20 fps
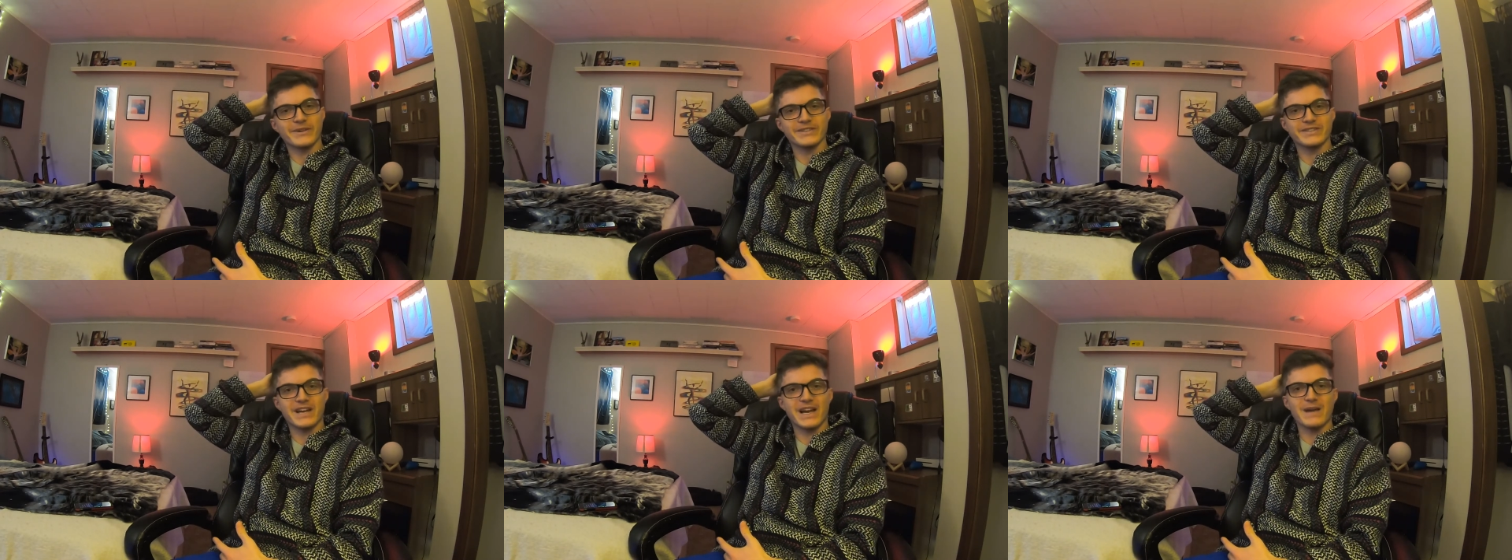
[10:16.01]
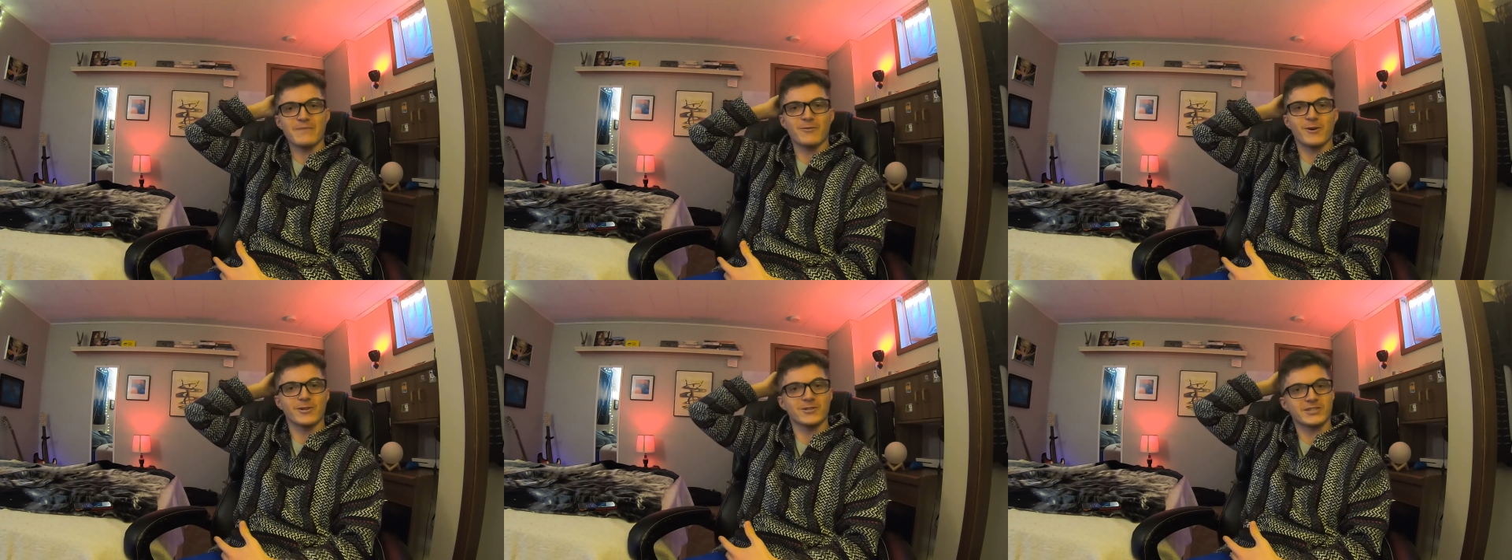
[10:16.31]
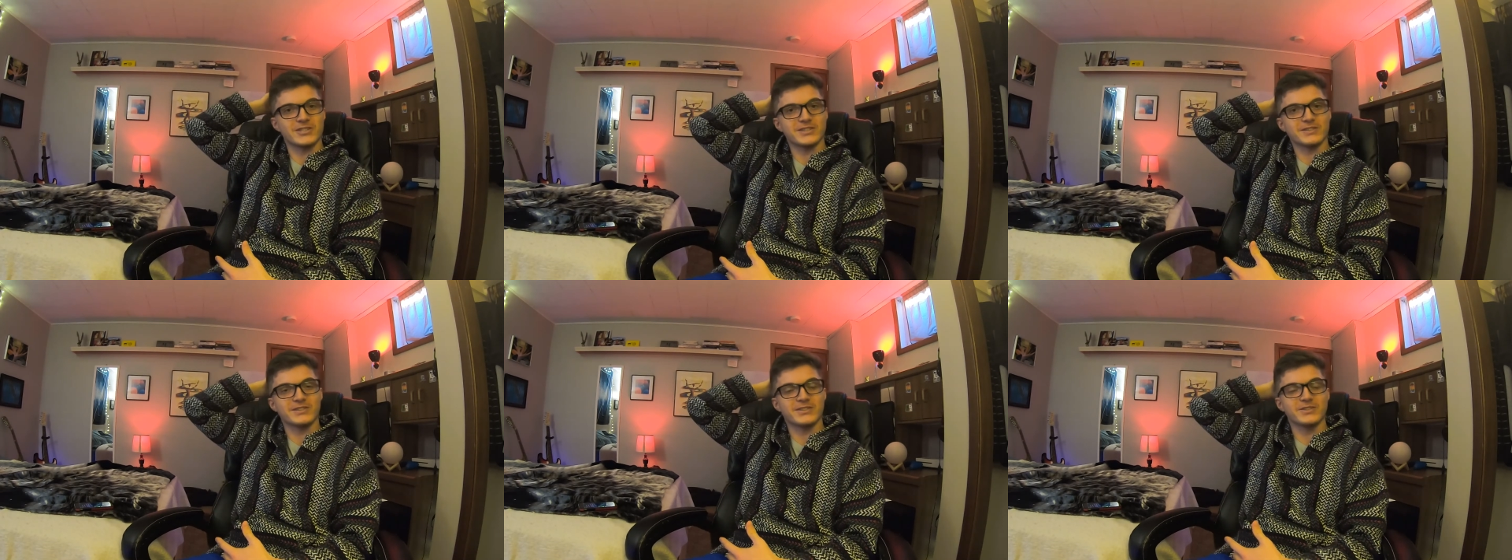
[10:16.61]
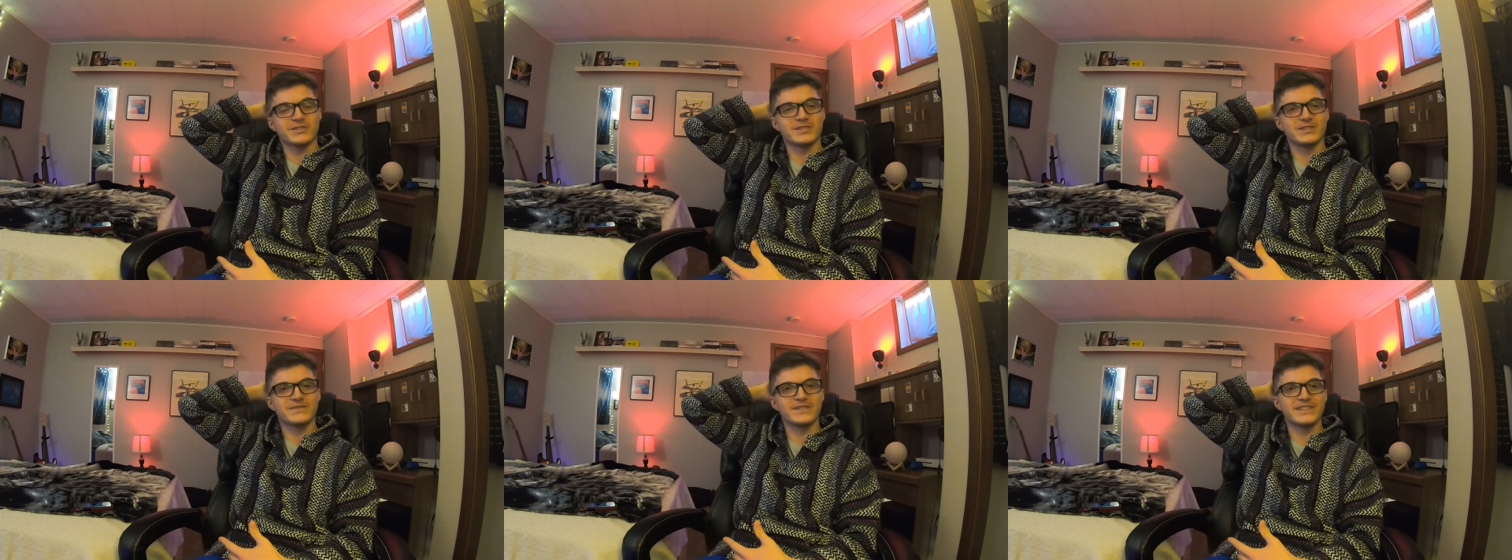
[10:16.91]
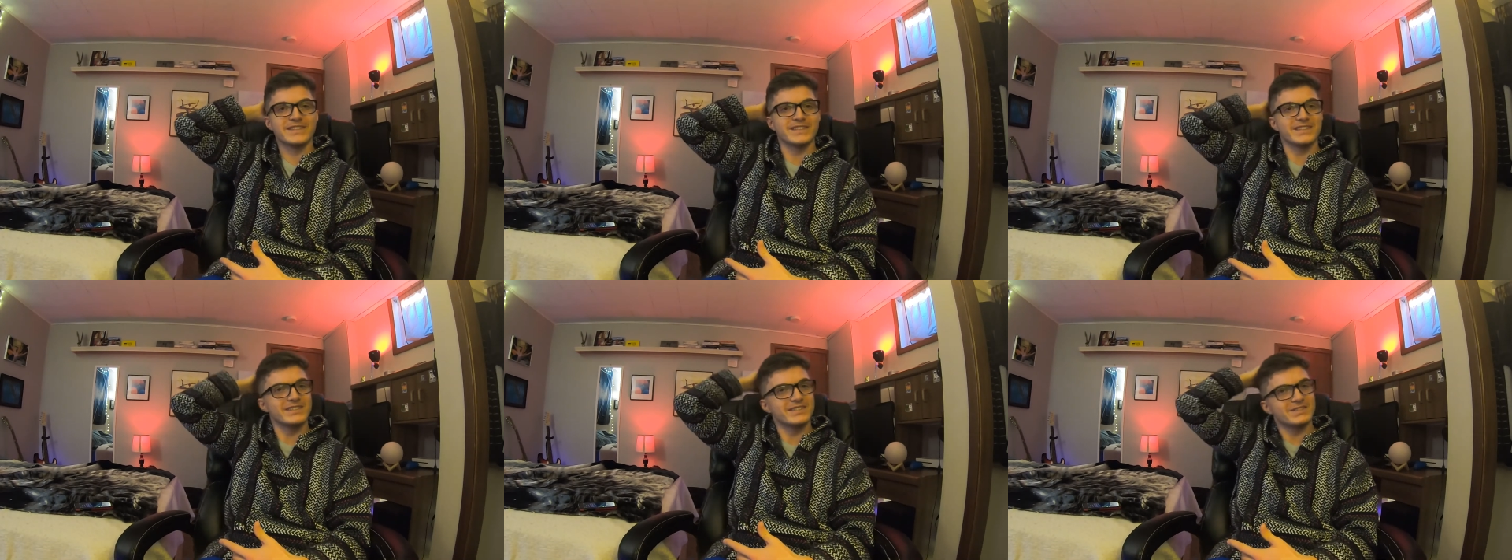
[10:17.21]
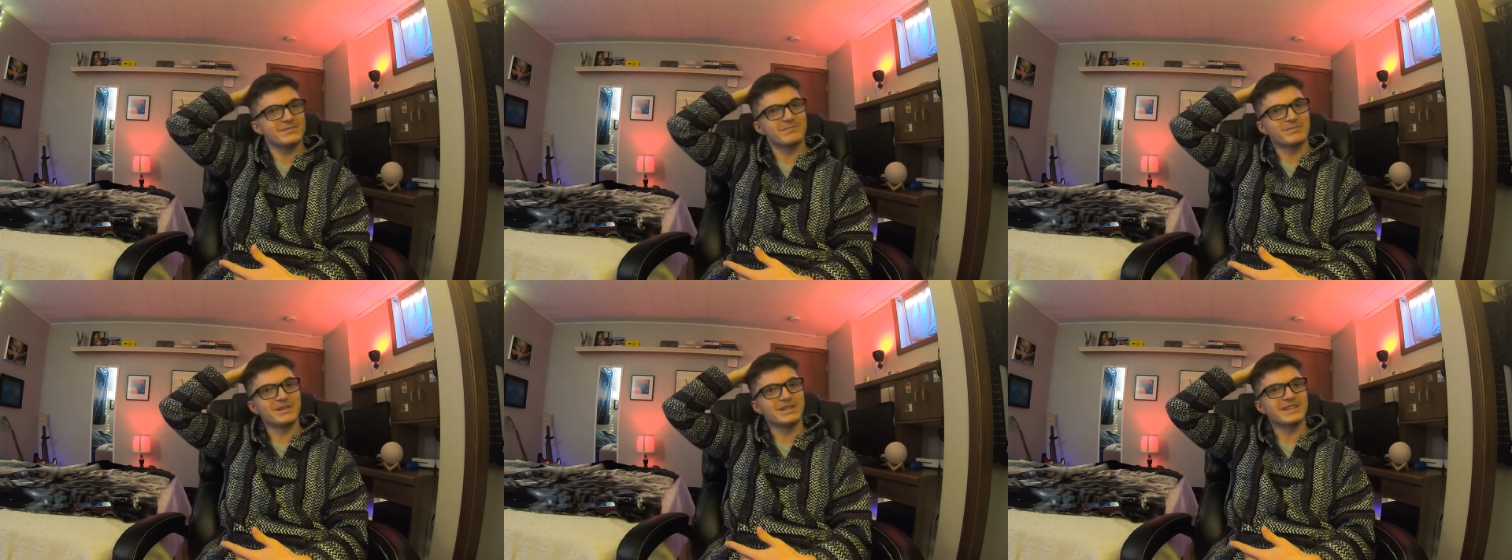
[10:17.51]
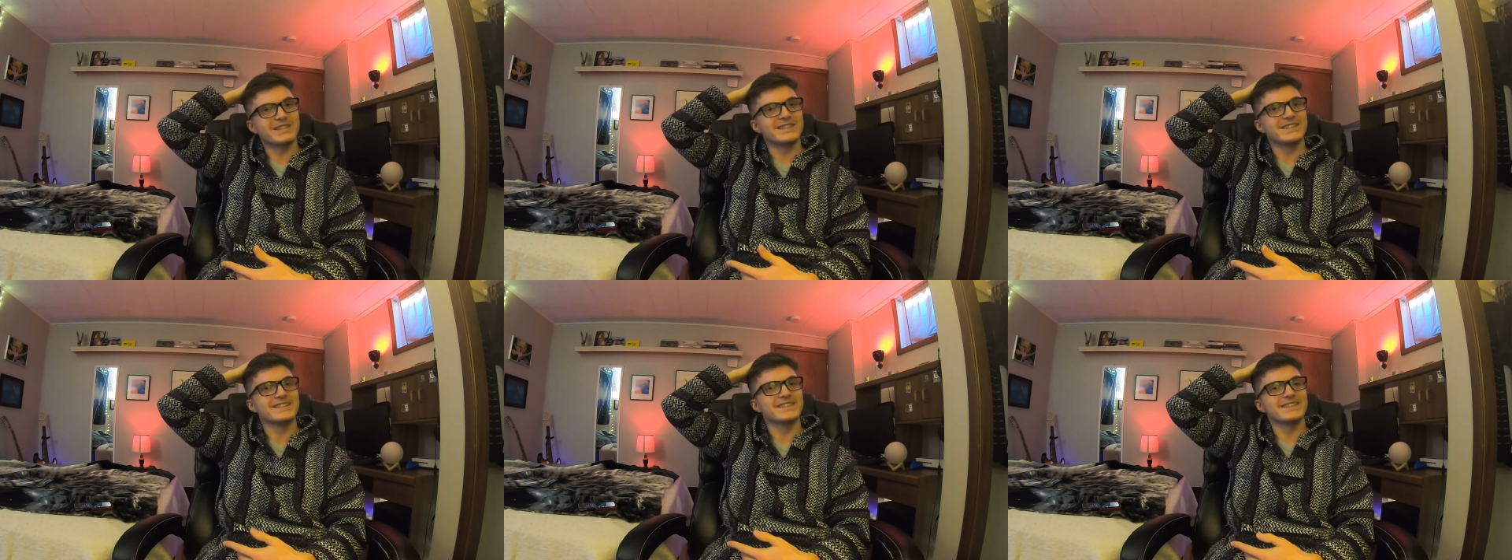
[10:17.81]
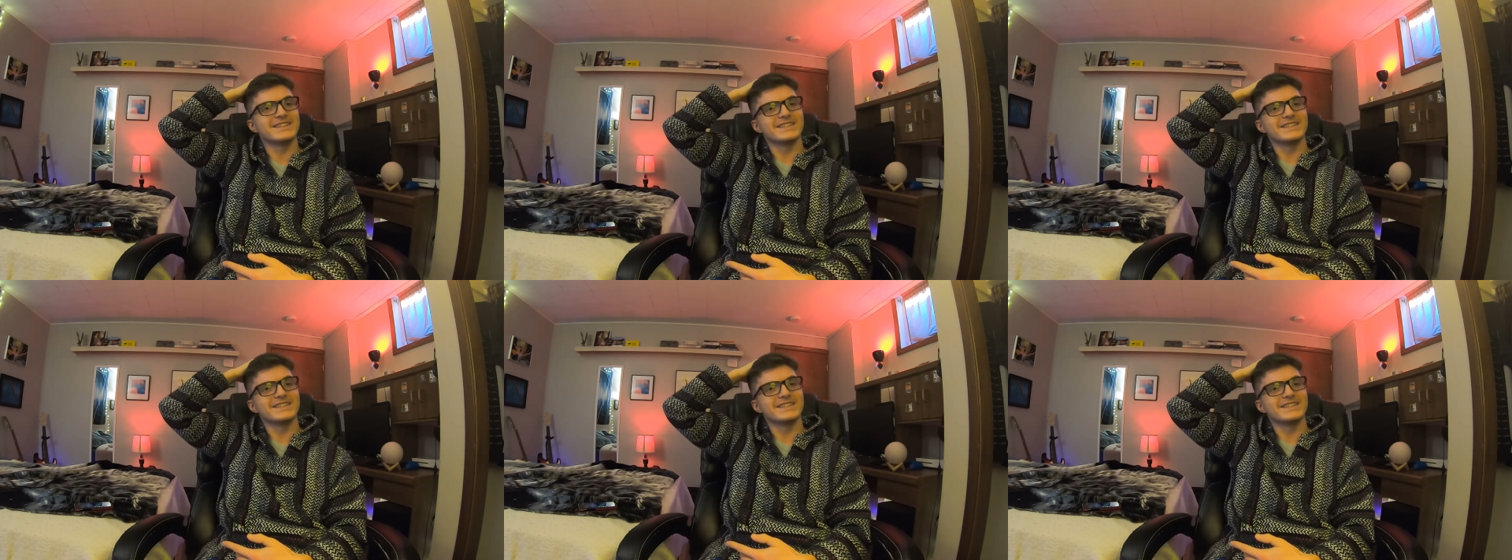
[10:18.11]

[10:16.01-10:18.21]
time watching YouTube videos, but